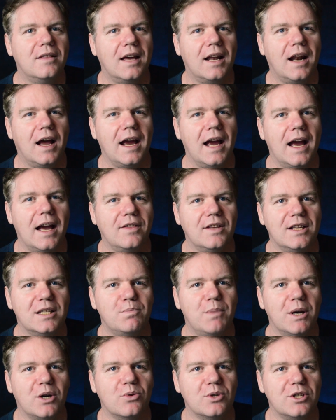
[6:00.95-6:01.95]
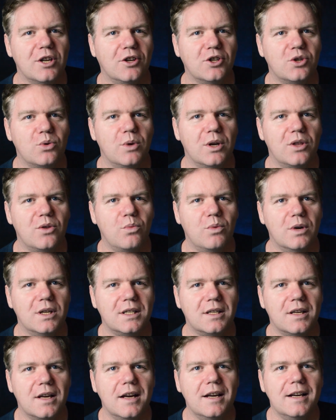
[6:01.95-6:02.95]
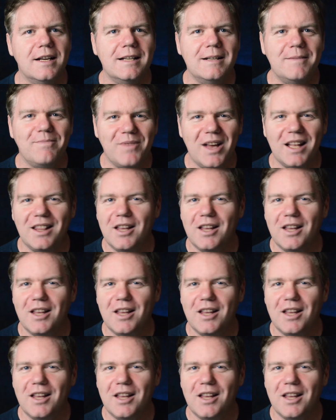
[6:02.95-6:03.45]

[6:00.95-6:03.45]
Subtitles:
that I had these big results with was, a